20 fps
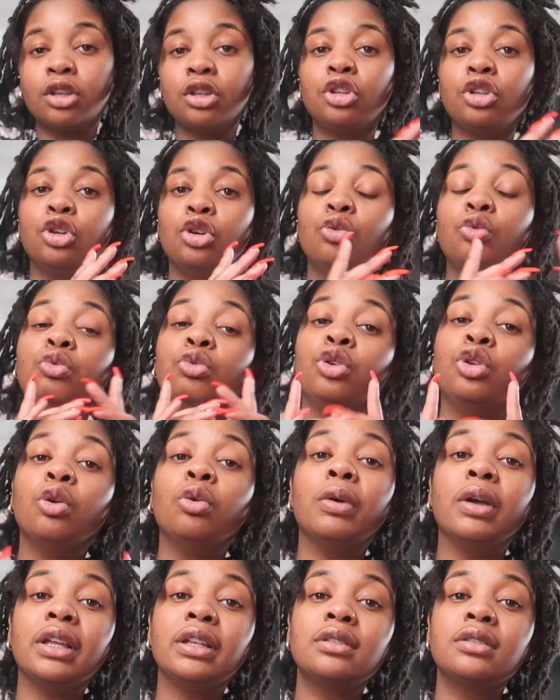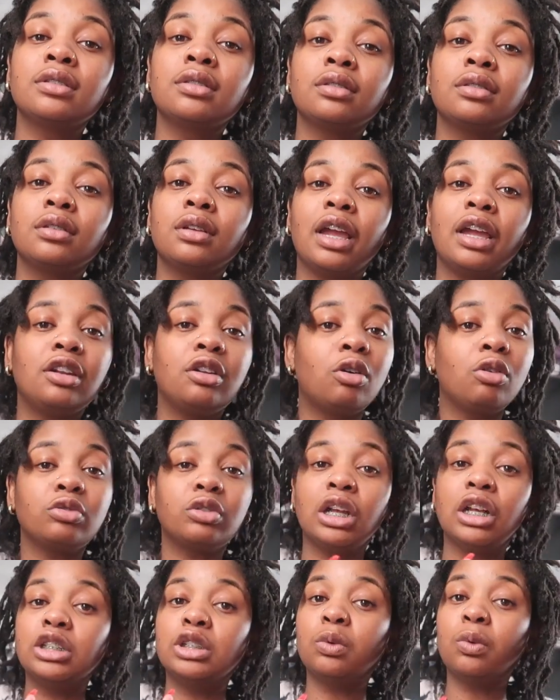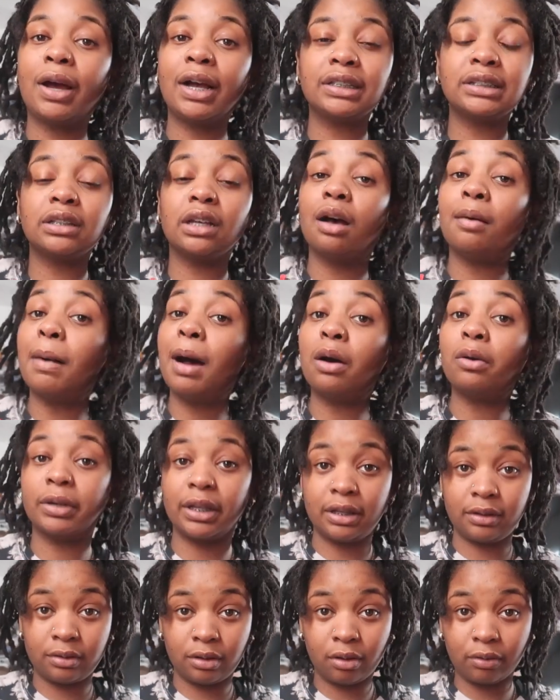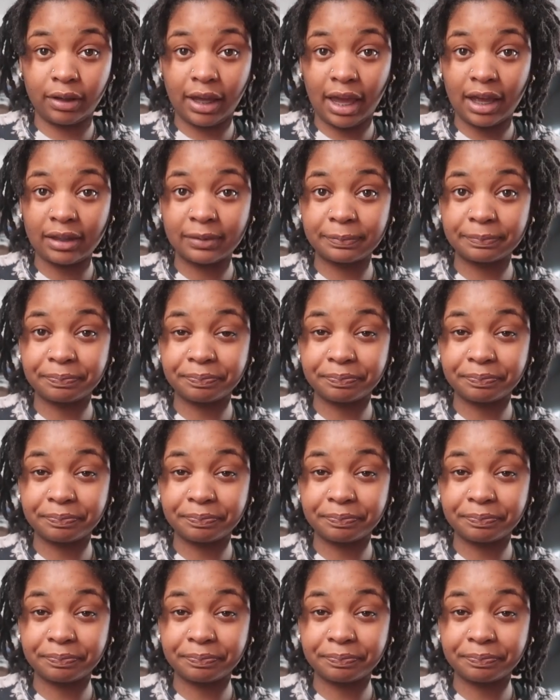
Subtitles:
You do it and don't think twice about it, okay?